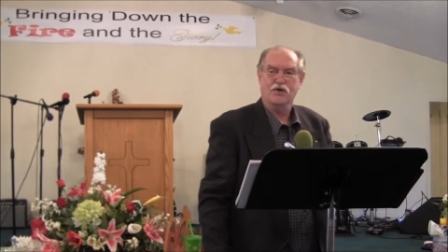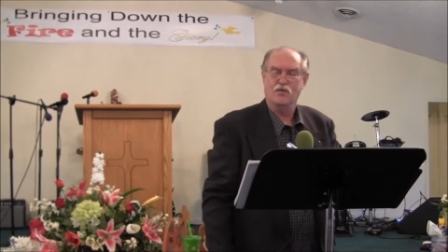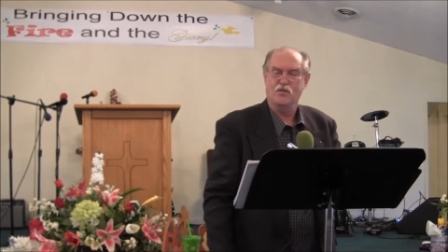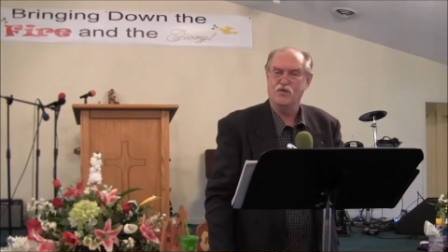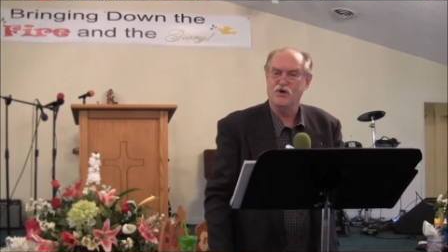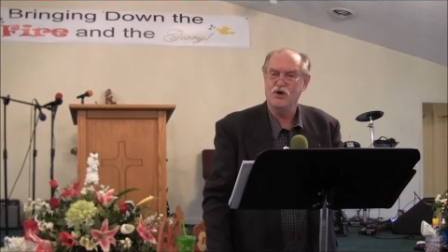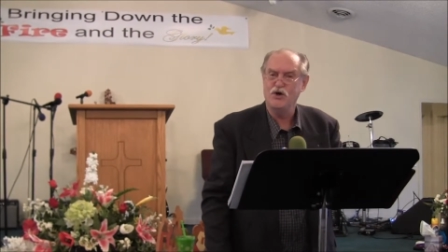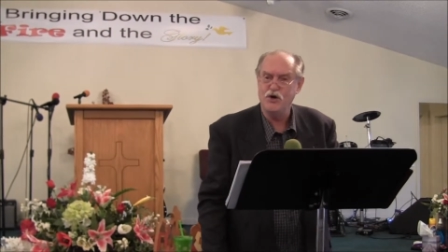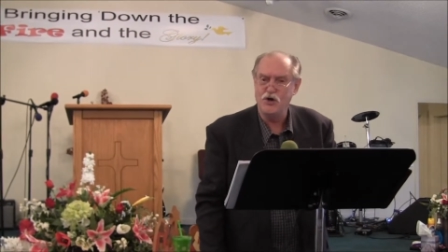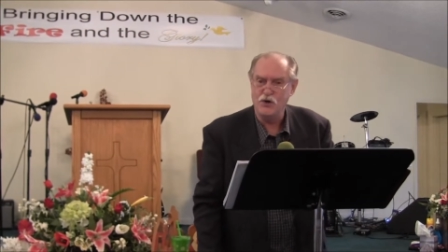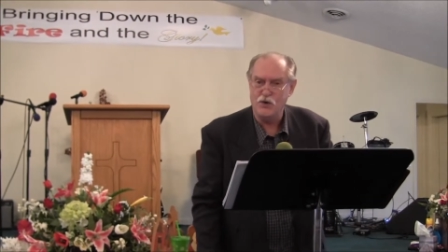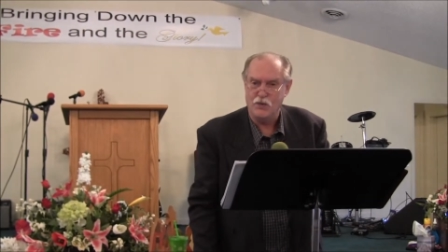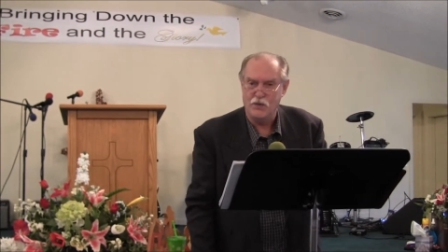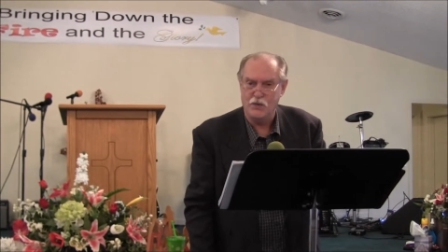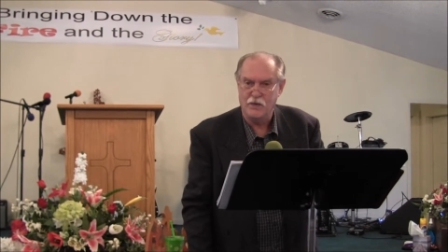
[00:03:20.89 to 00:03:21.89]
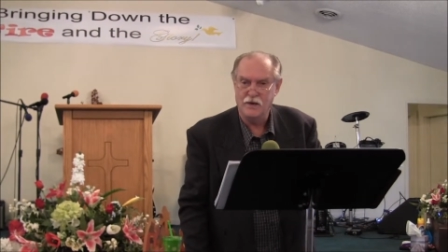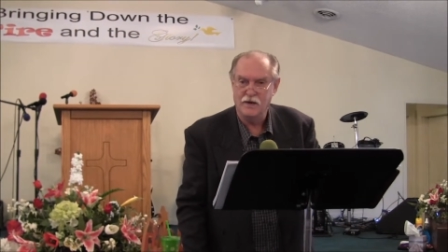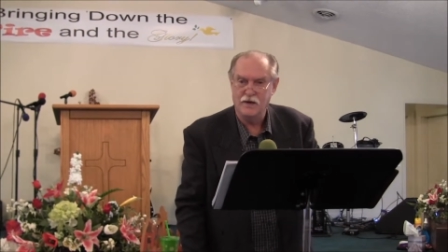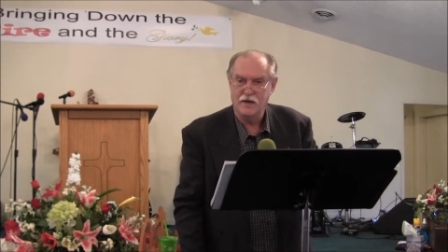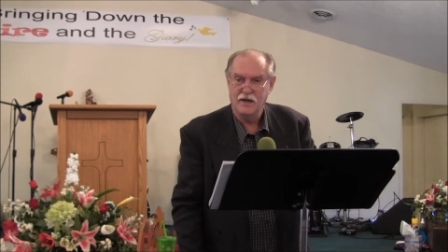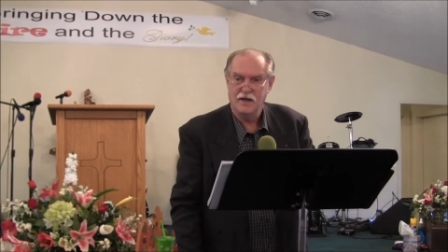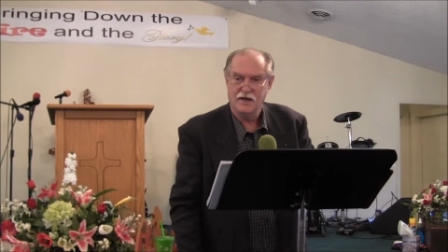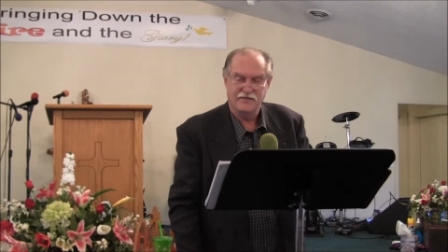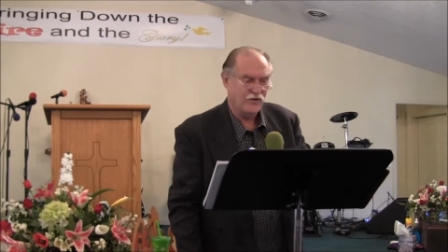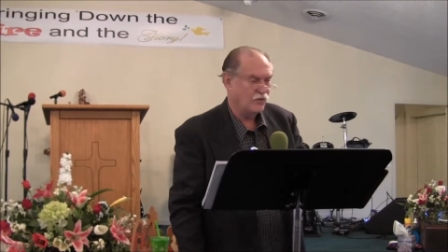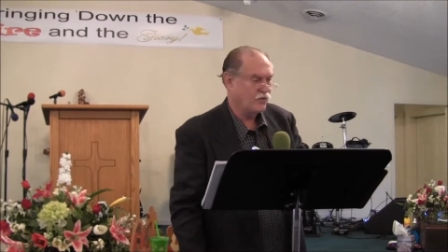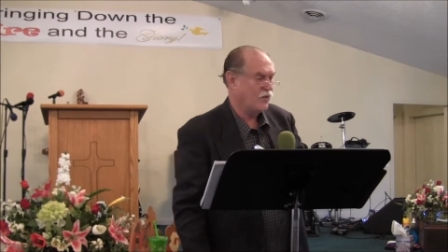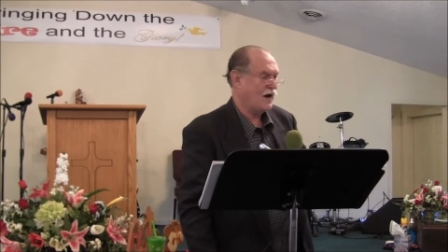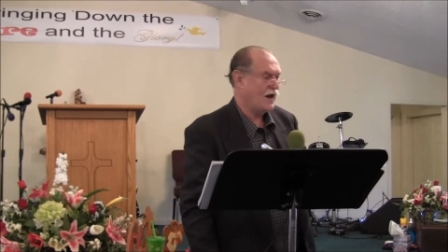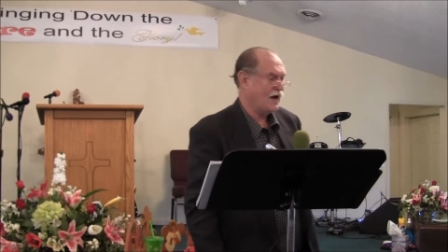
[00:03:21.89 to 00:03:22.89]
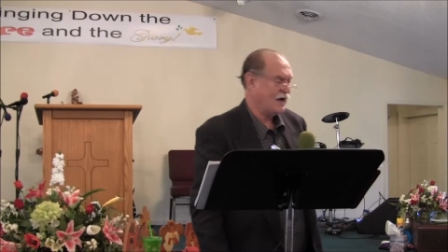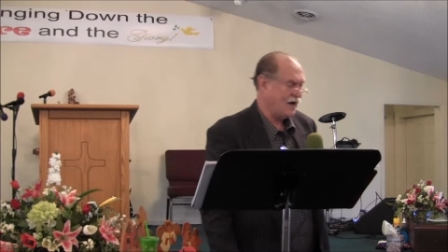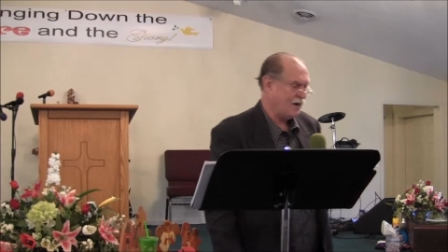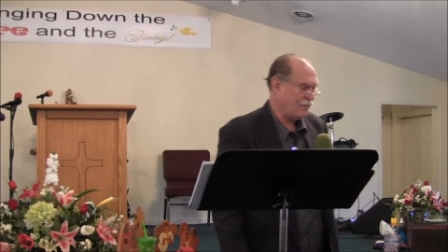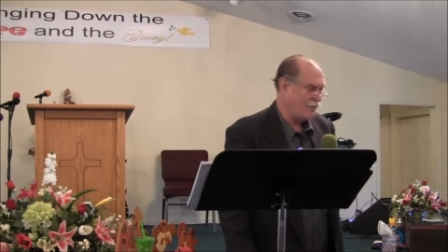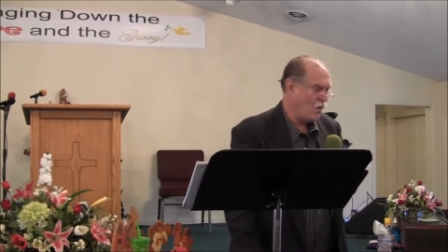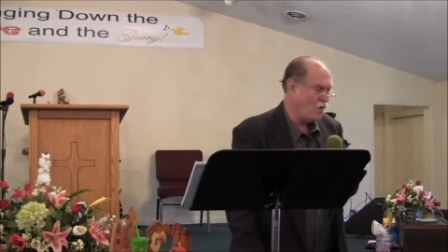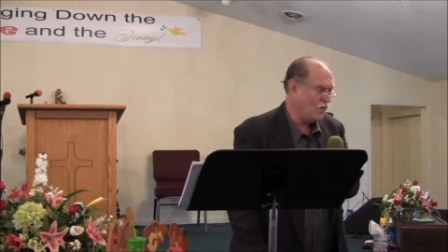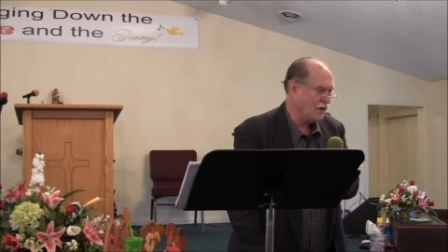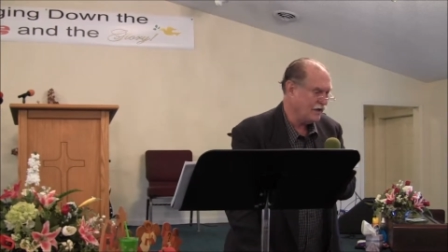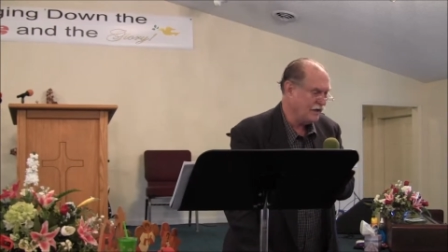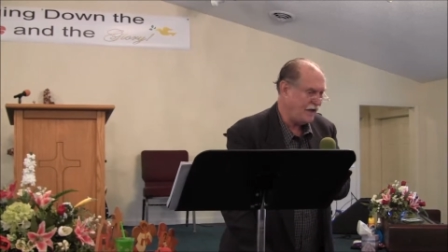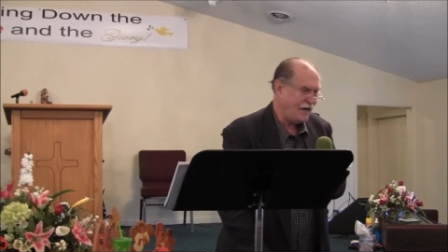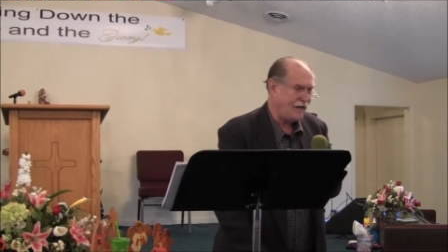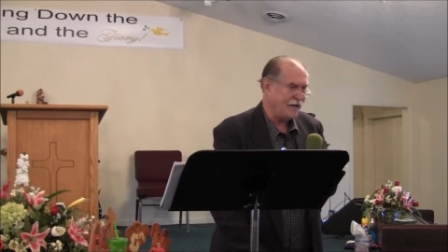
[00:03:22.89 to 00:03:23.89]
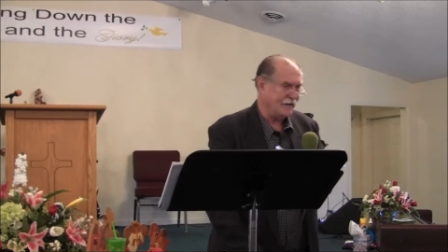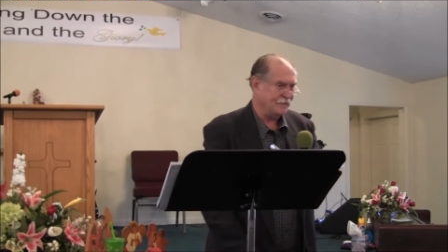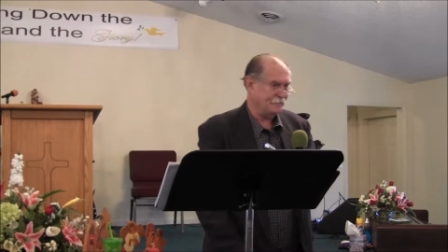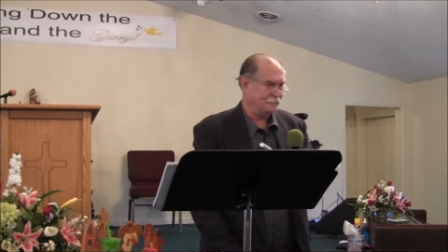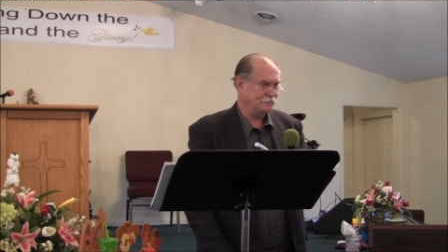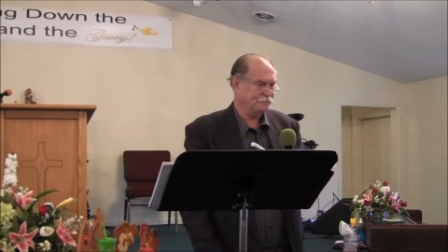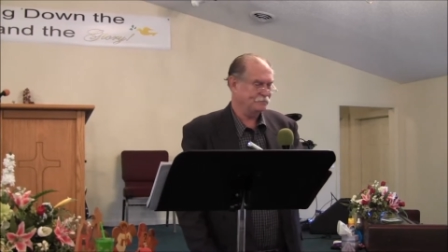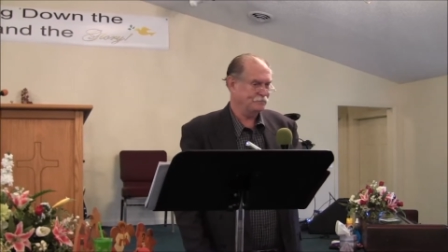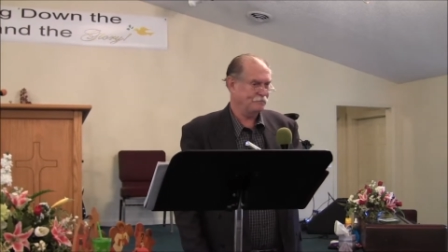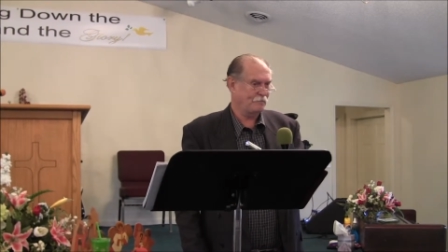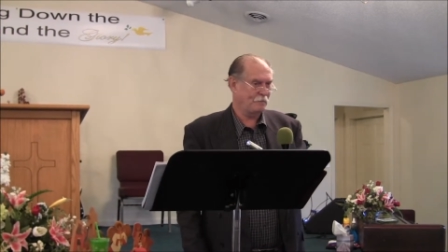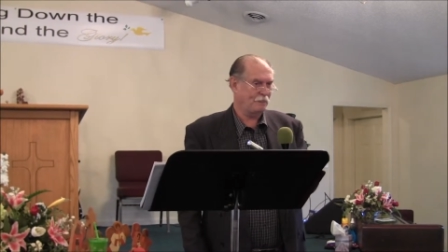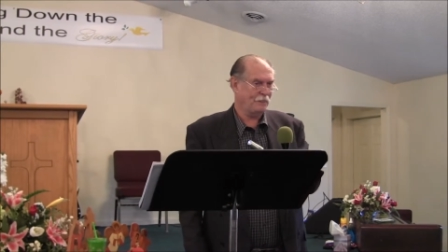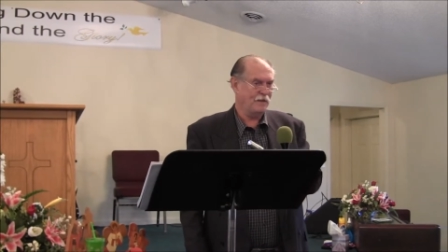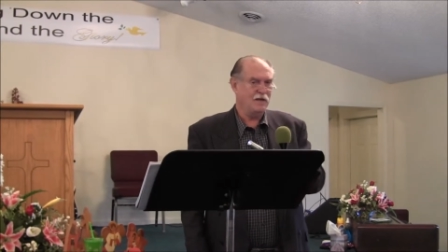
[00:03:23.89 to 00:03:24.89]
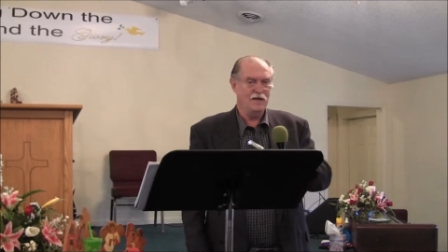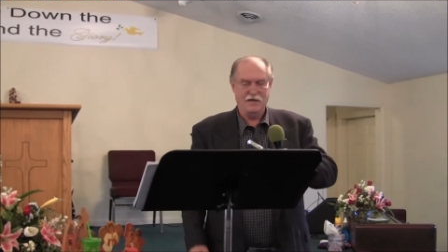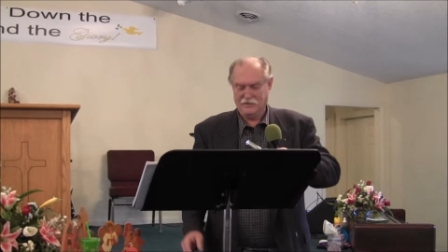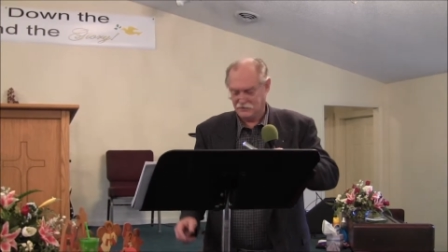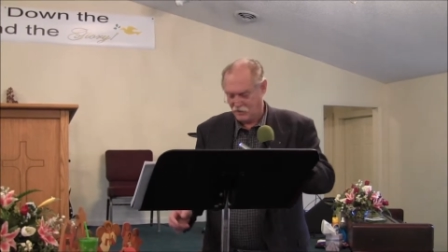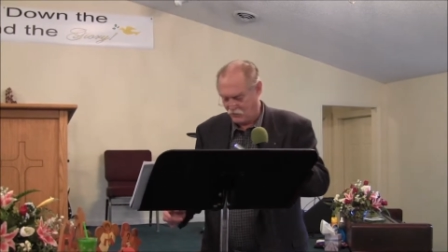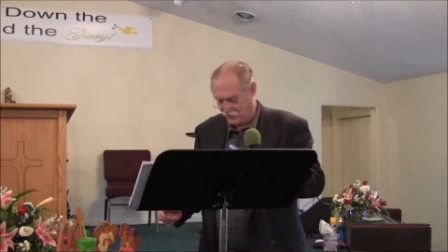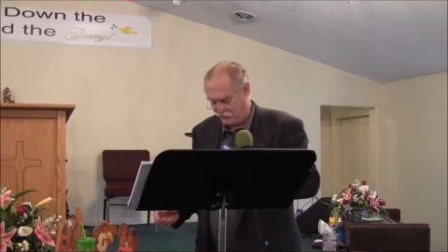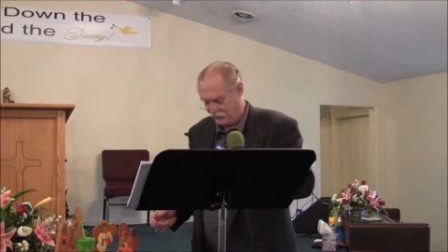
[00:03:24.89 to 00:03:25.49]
new since when I got born again. So